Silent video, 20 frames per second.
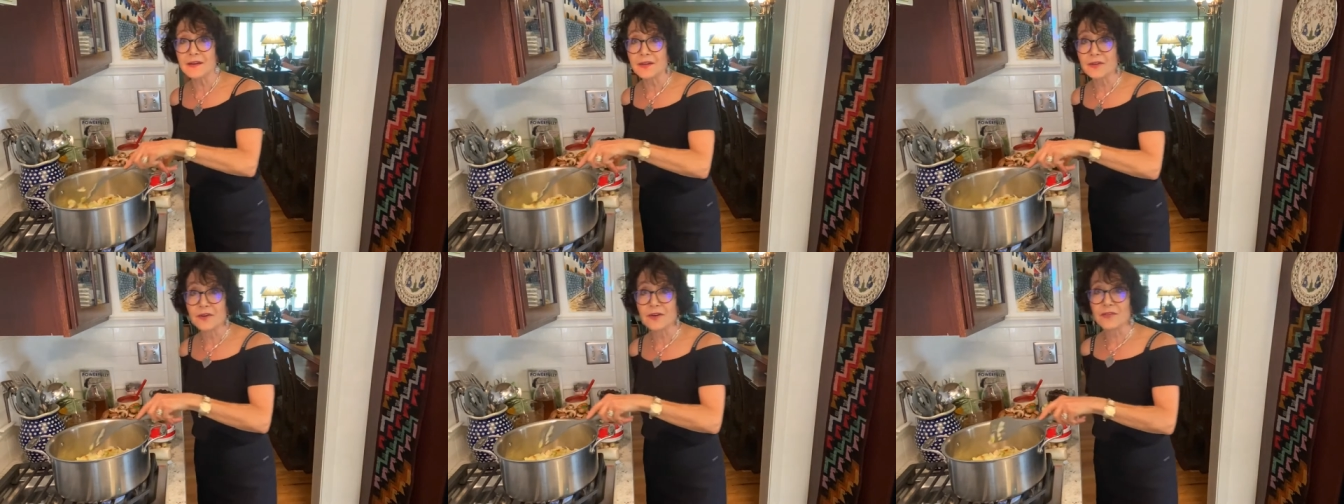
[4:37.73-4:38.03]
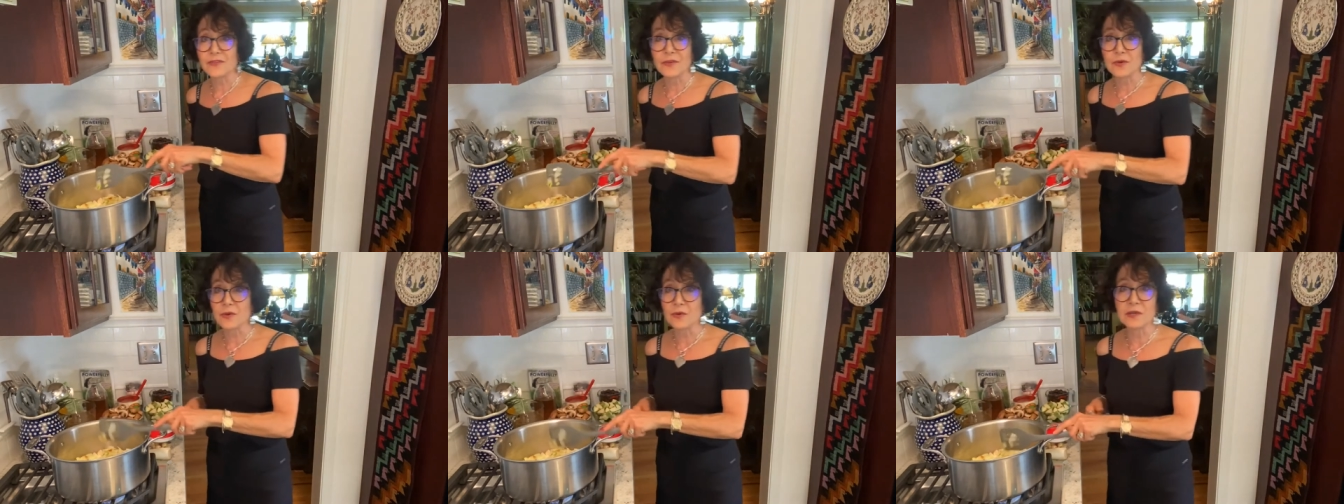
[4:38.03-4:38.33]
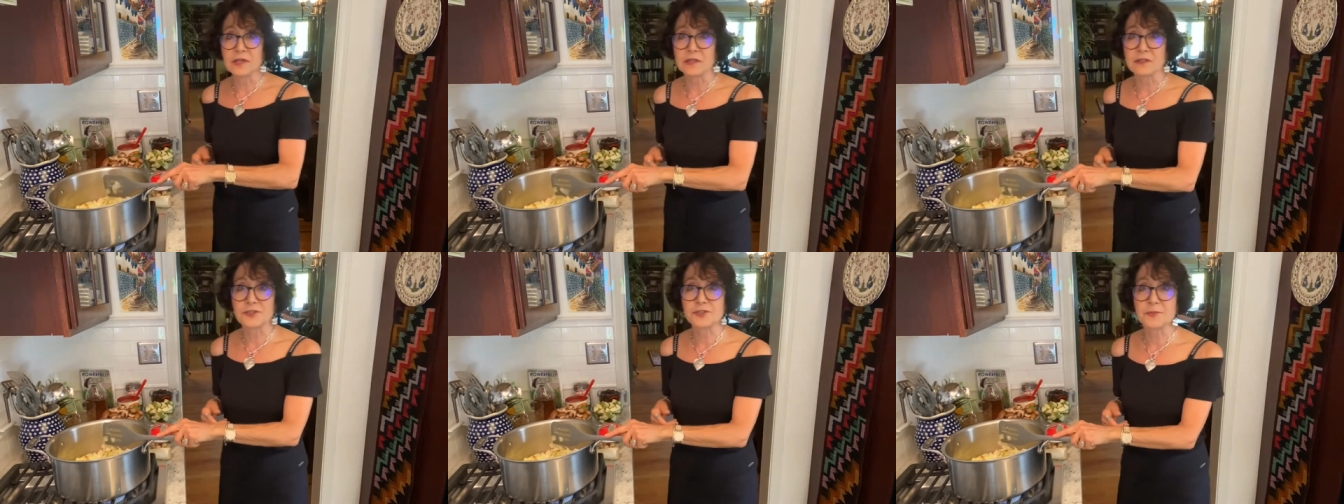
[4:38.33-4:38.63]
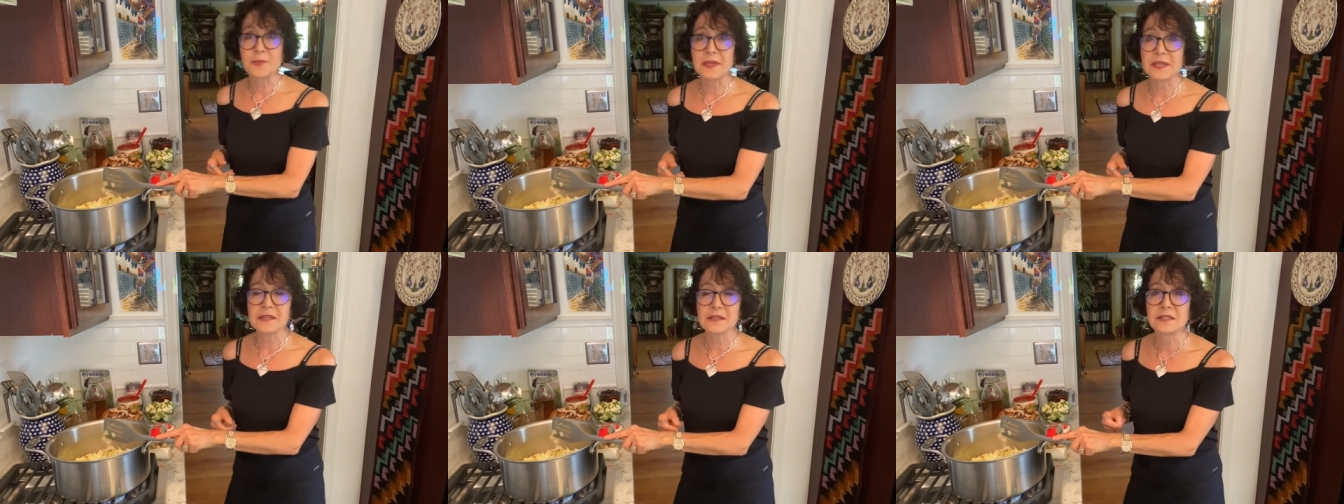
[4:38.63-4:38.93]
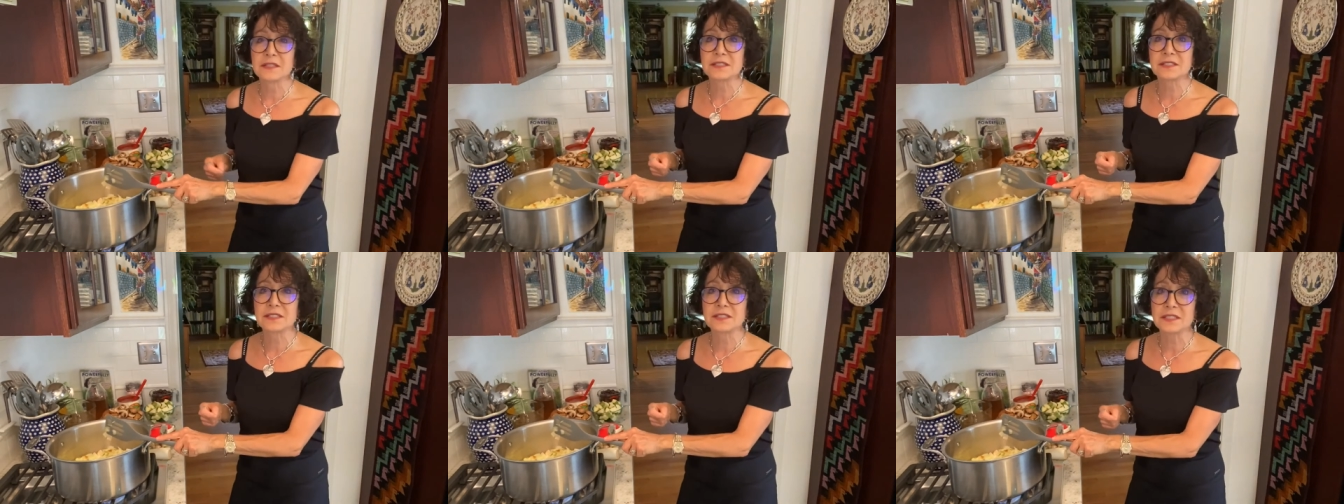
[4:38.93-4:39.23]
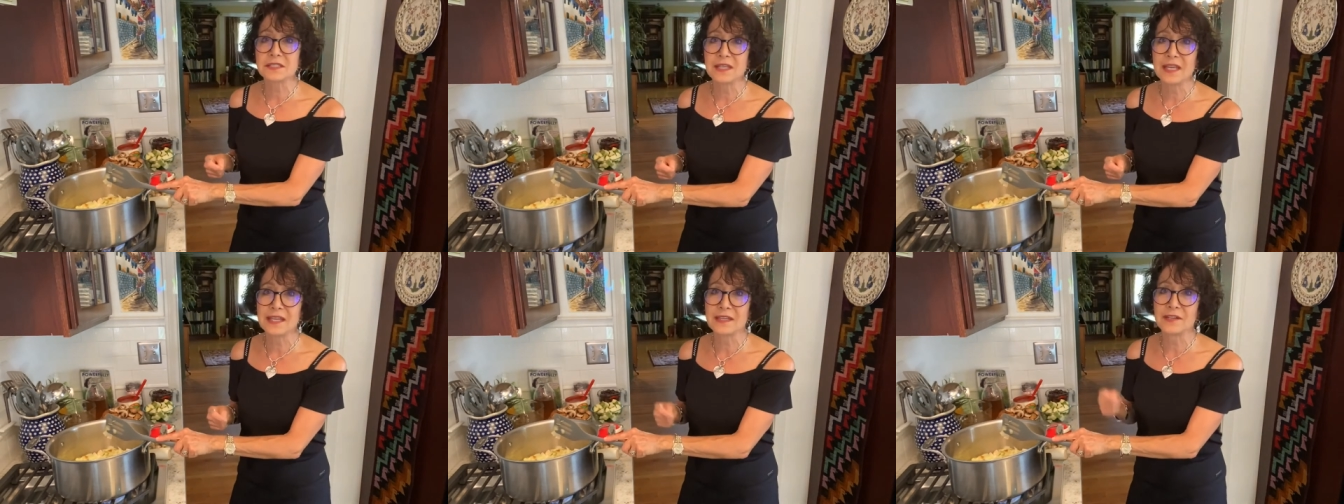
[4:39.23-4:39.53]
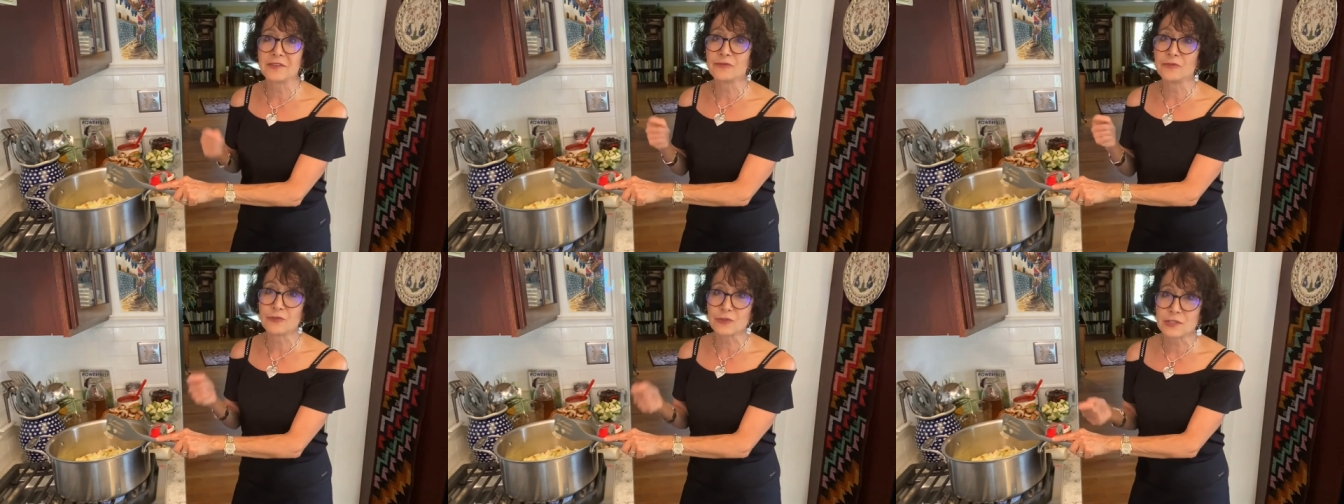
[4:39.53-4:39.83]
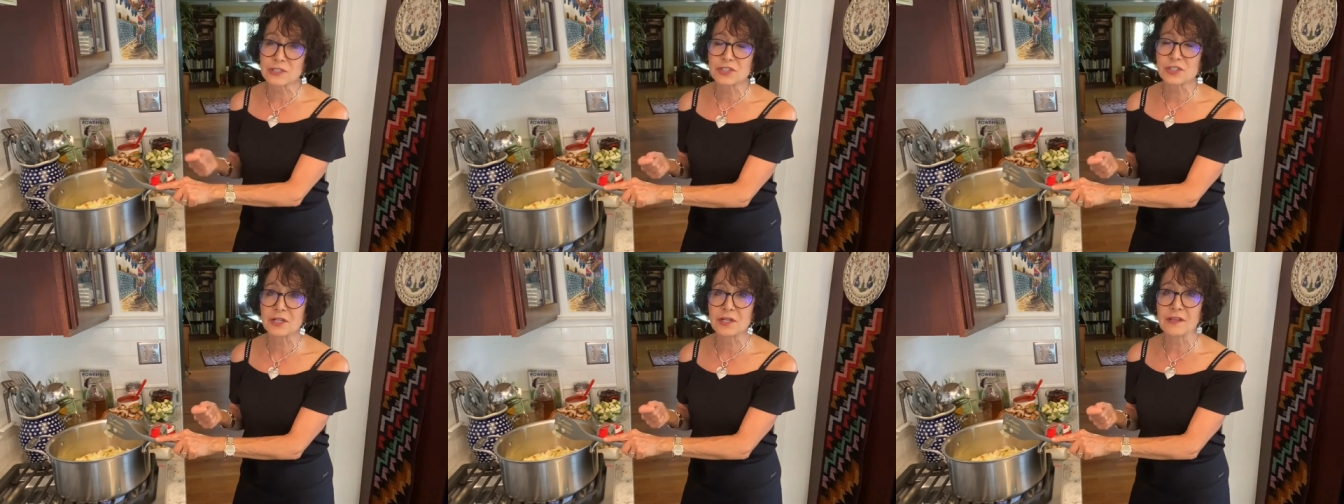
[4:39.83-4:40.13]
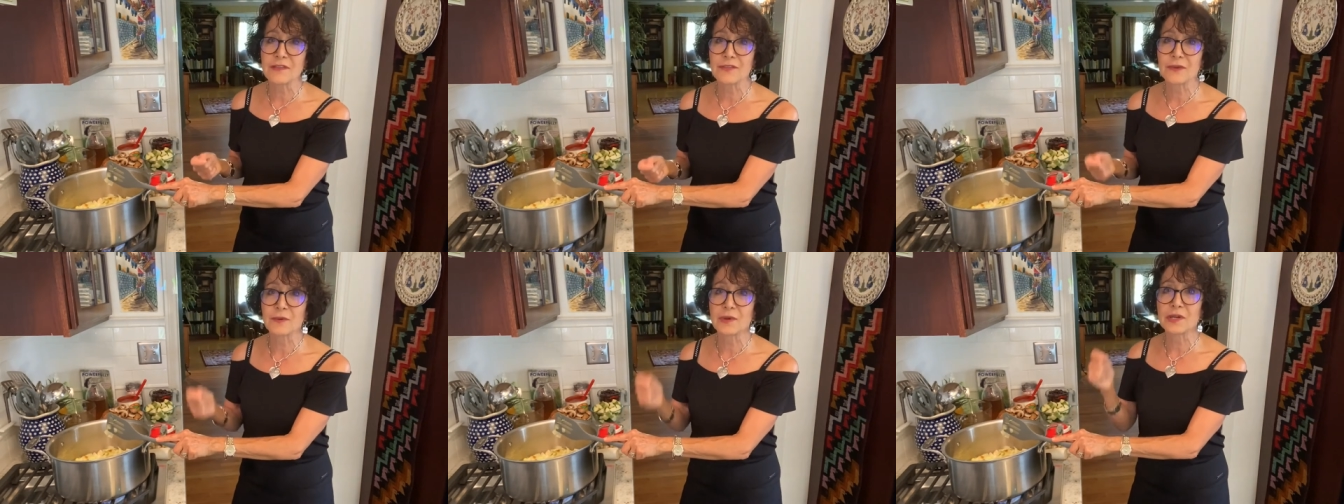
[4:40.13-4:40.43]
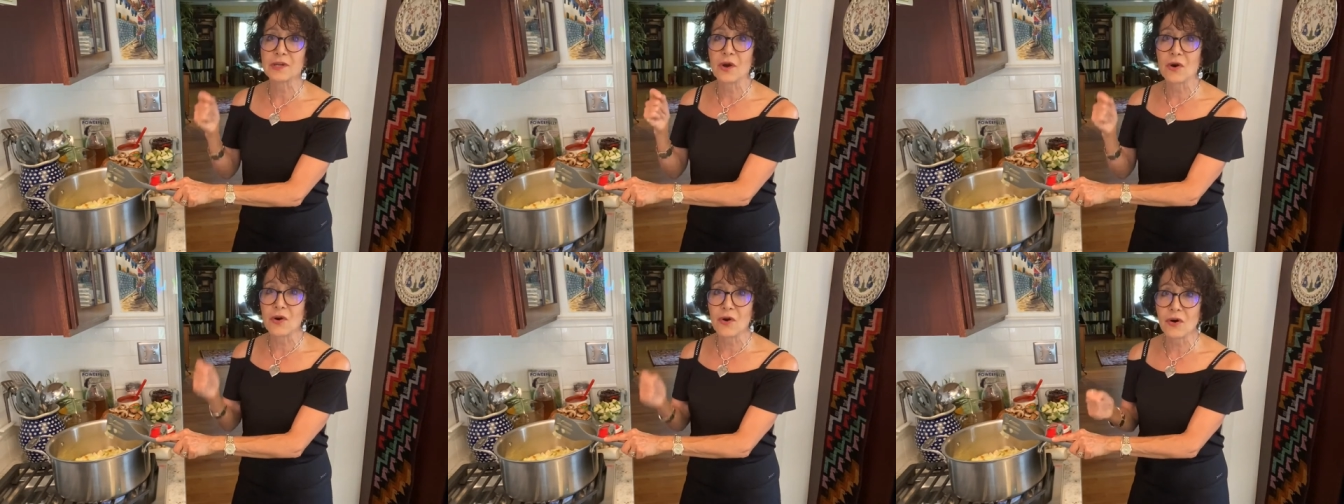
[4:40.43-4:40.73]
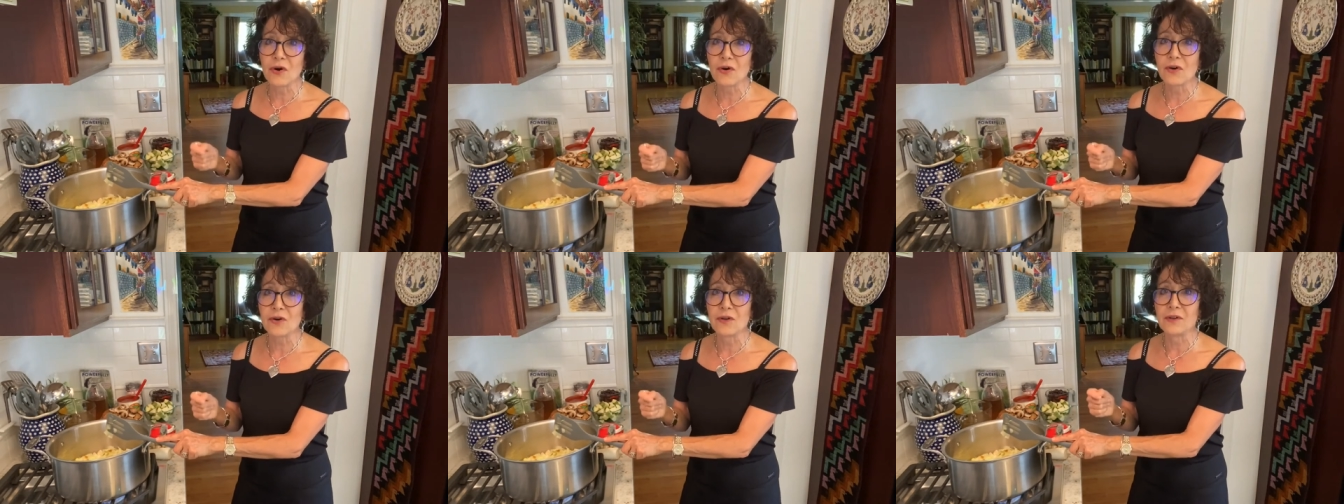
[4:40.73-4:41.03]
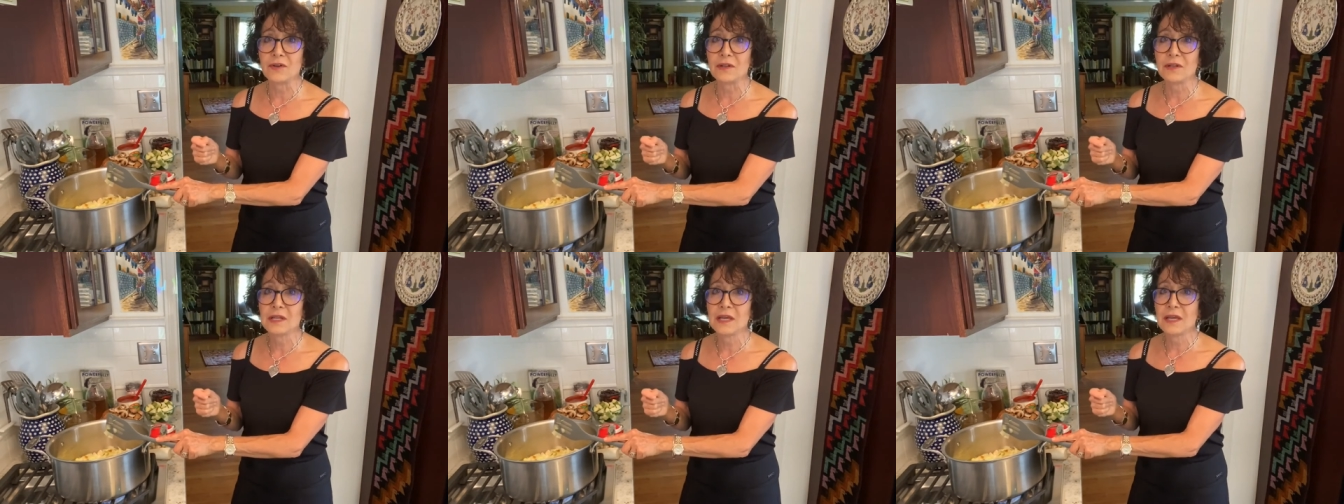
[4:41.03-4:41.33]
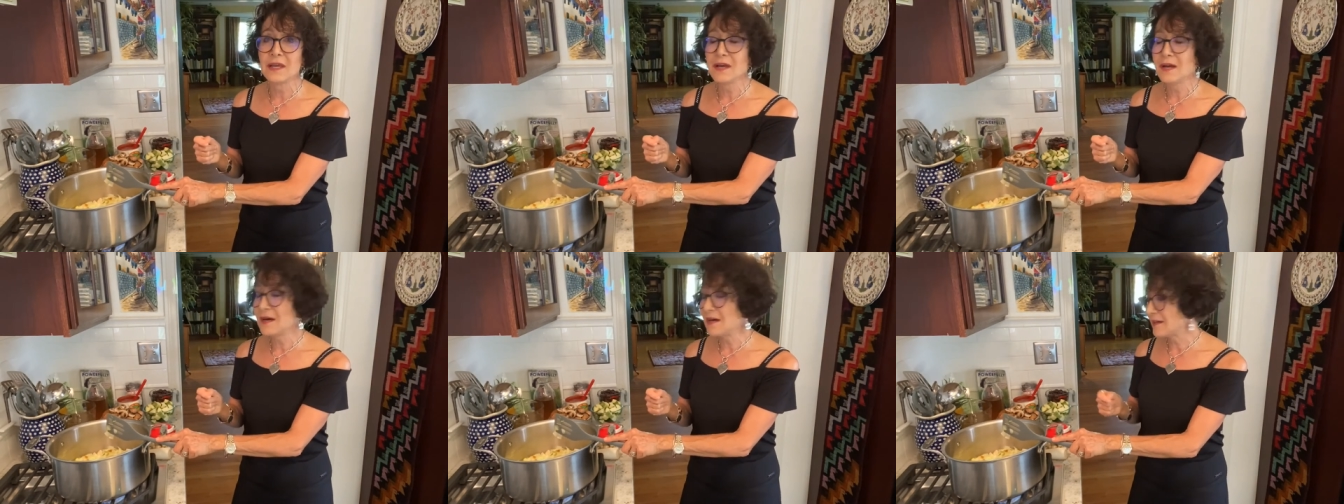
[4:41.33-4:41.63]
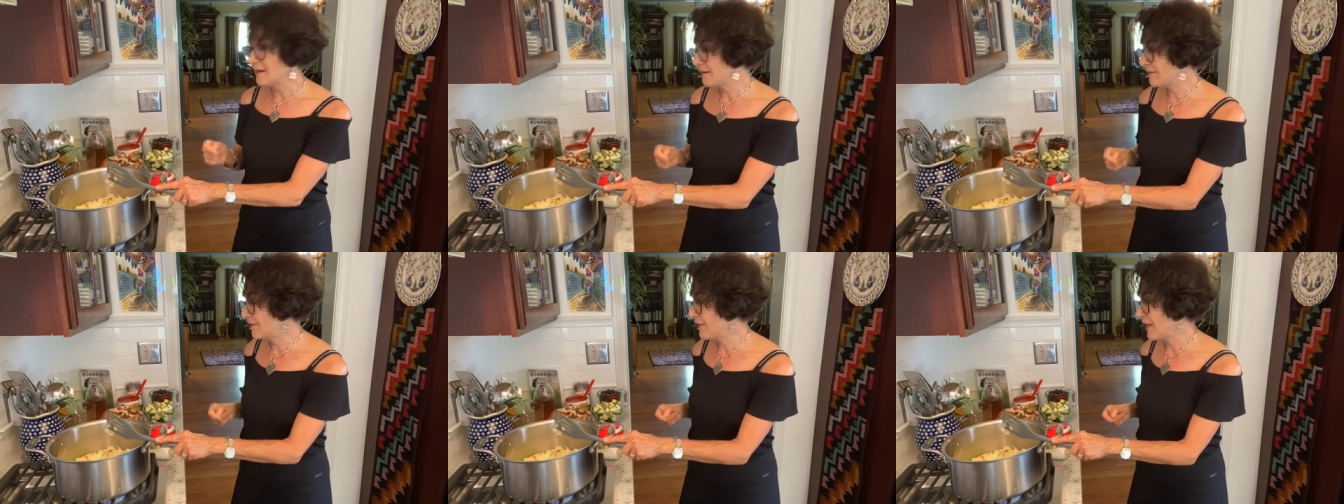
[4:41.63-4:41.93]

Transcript: on all the oils because, and unfortunately they're in all of